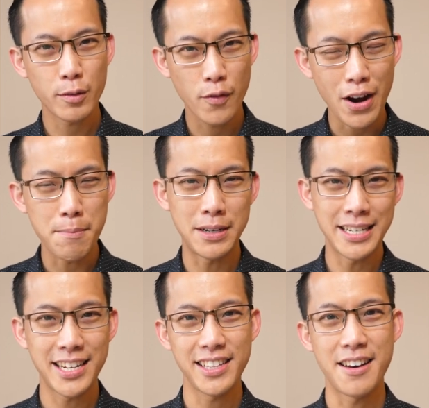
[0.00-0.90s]
very
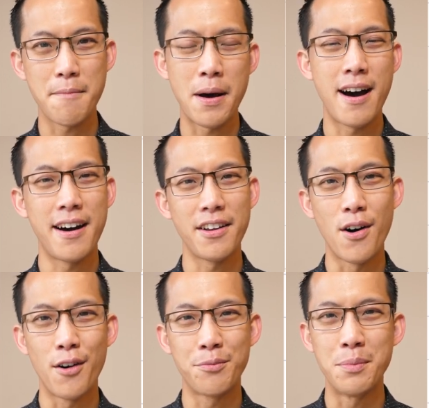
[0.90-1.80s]
particular part
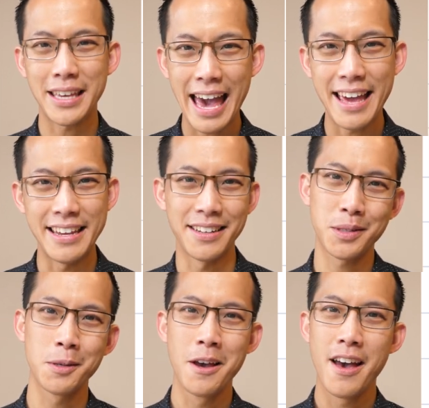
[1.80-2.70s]
of mechanics.